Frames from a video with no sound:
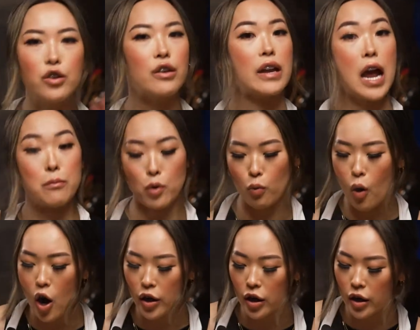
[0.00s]
you can add more
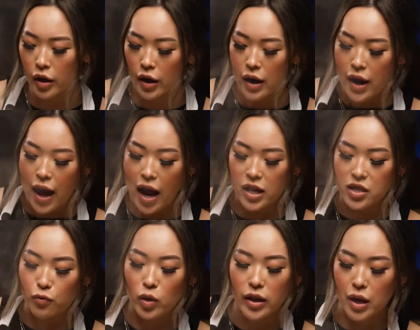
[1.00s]
water, and it's
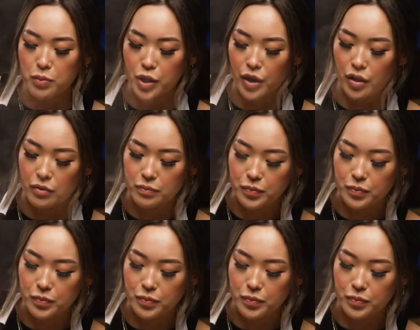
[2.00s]
really up to you.